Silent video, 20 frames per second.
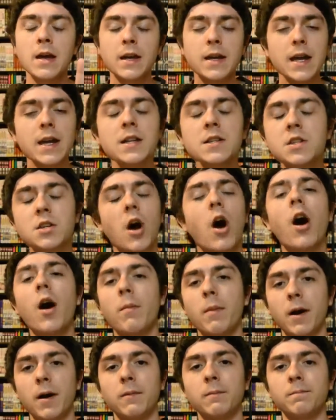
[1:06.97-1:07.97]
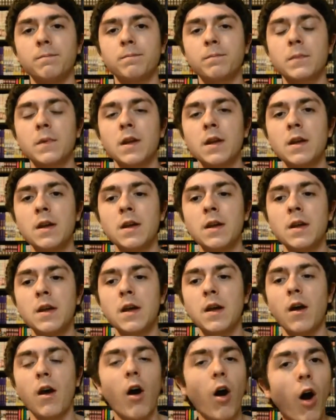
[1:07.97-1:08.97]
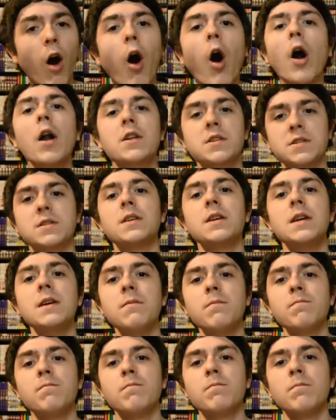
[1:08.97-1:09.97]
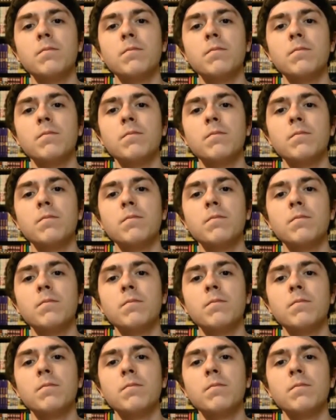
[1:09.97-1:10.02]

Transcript: Gintama, honestly,